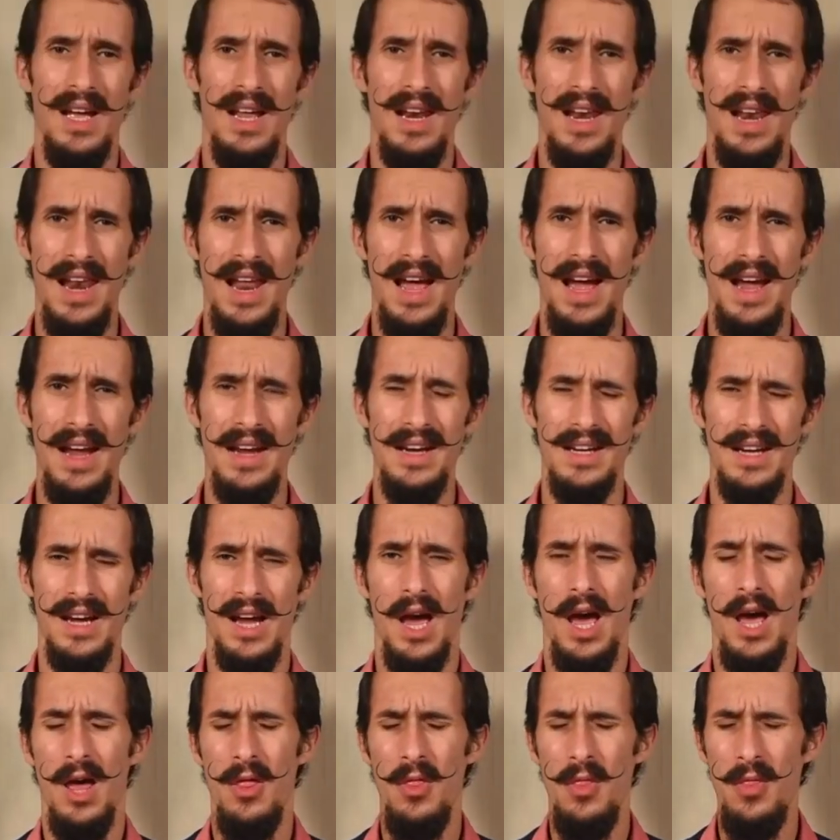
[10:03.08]
like
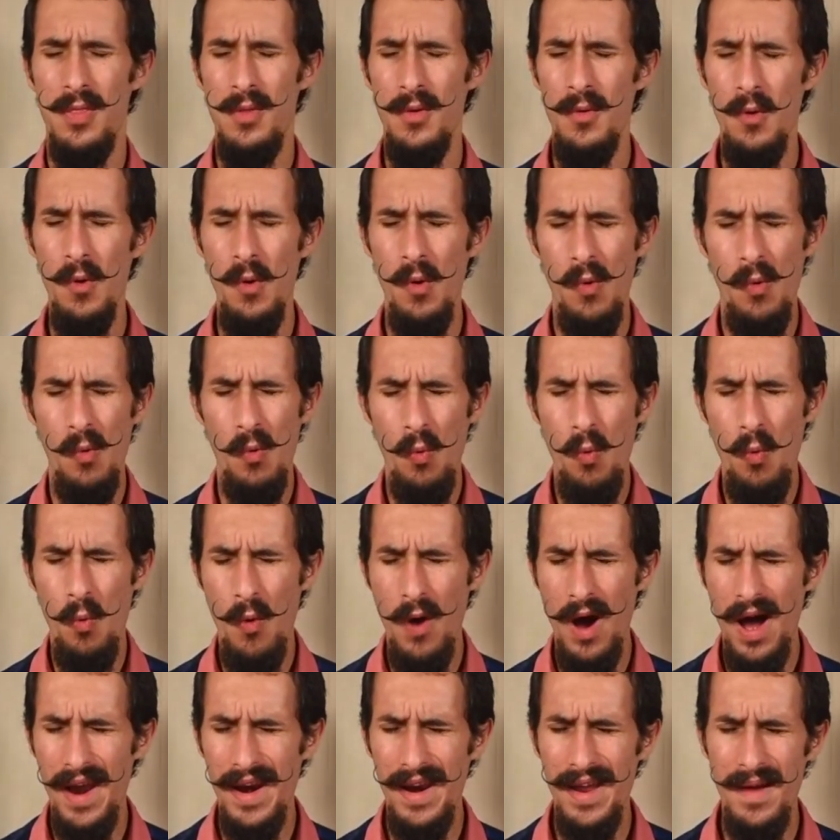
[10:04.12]
do
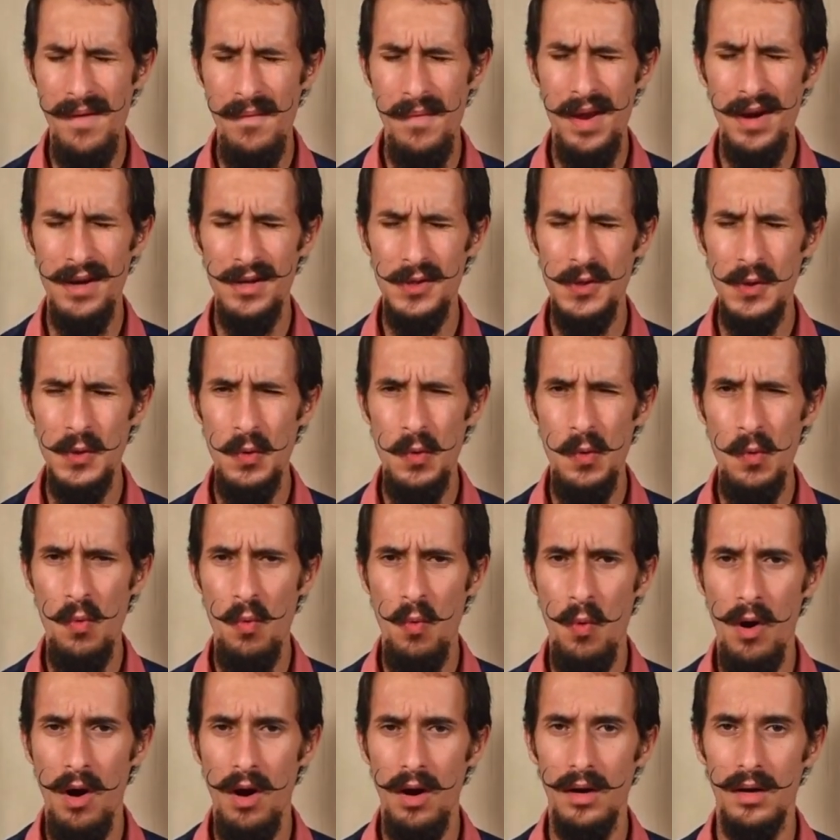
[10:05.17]
whatever you
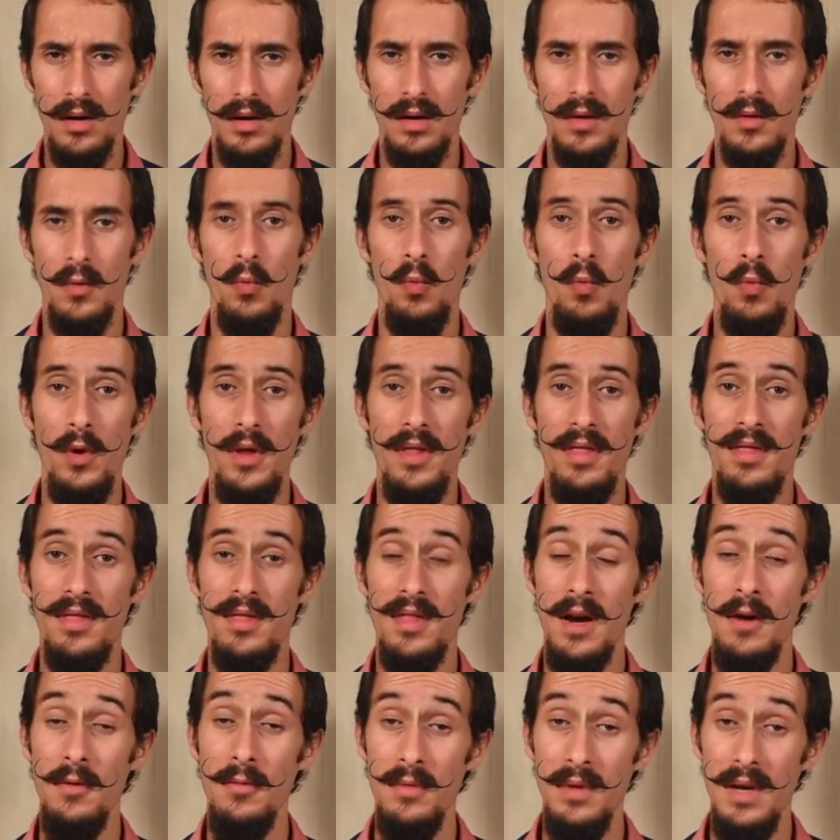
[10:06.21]
want
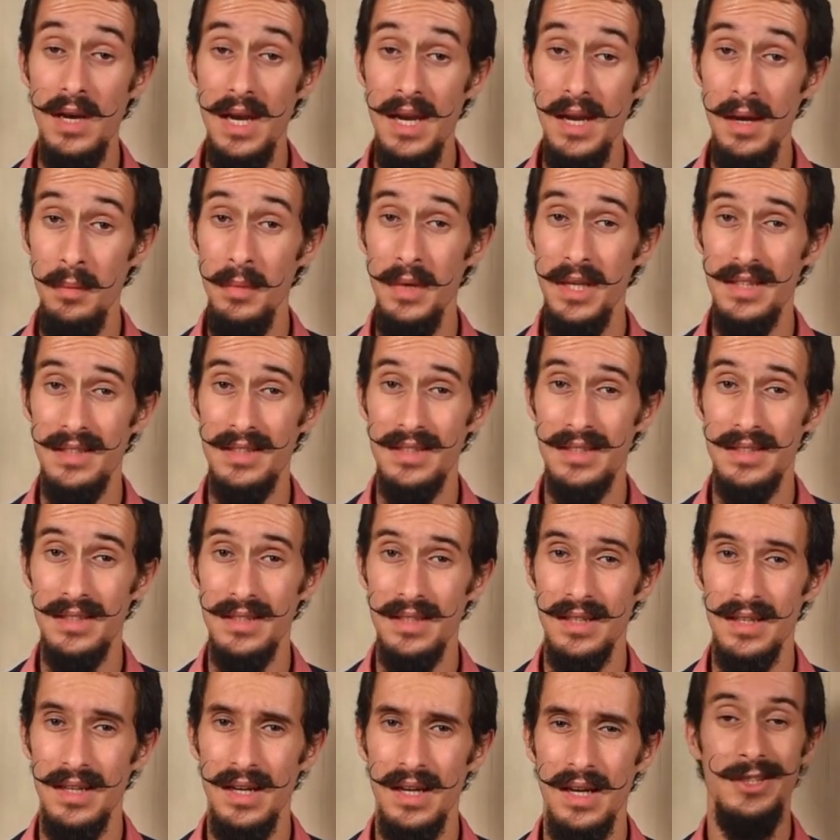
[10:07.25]
without
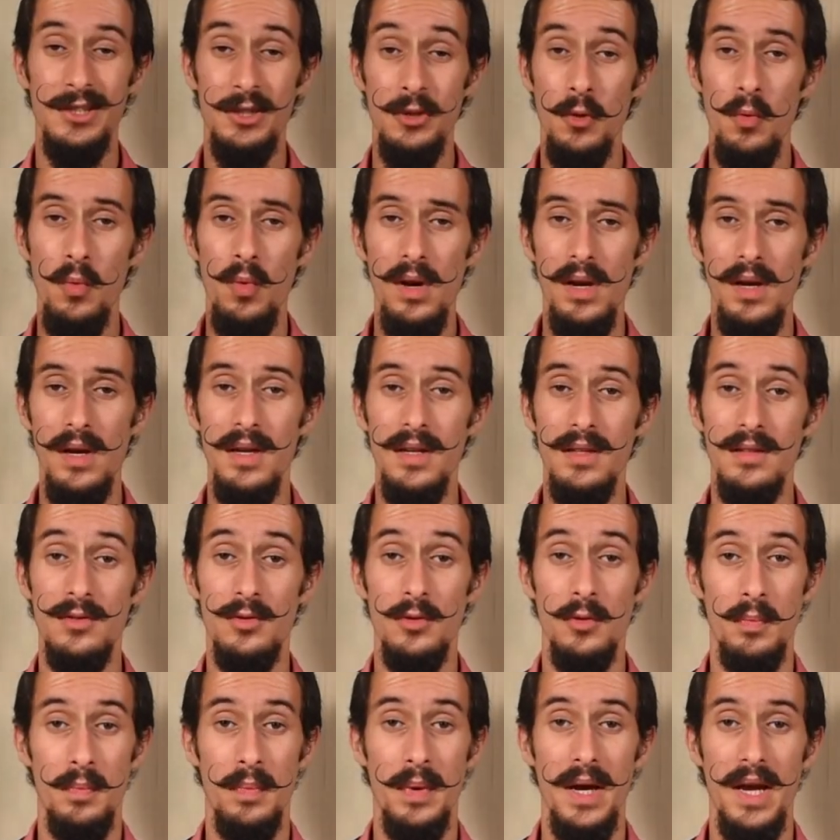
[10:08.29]
limits, you will need
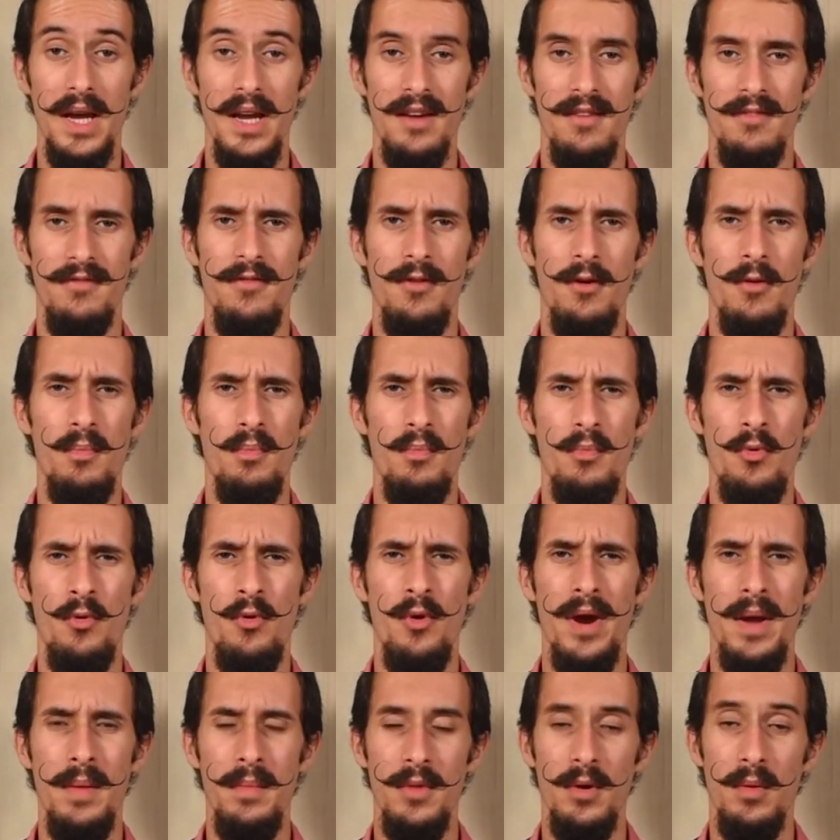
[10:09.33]
to pay for
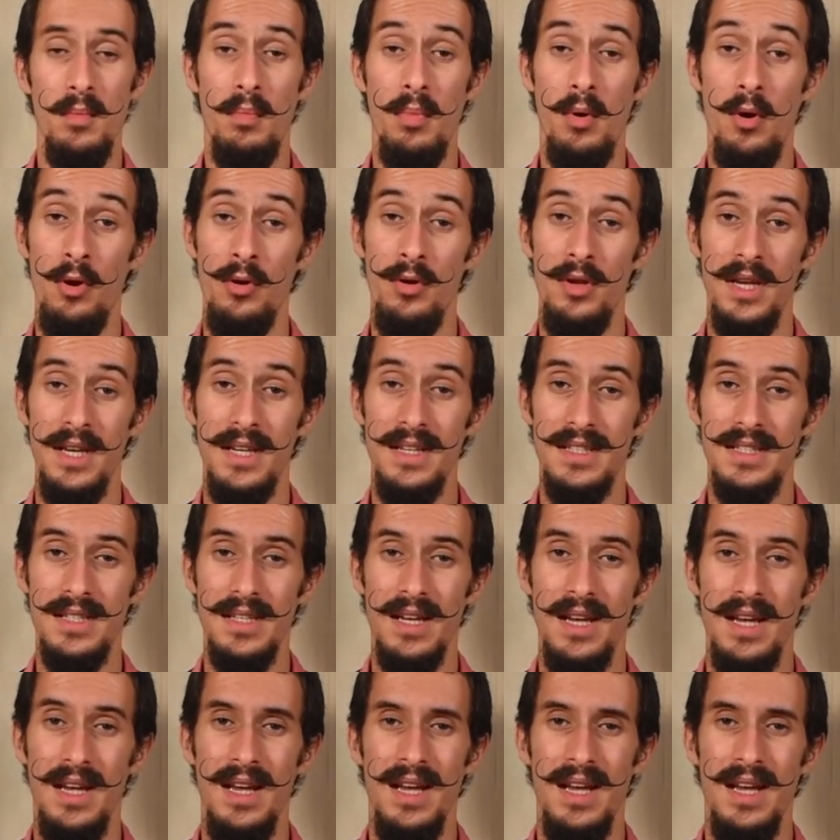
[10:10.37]
premium plugins,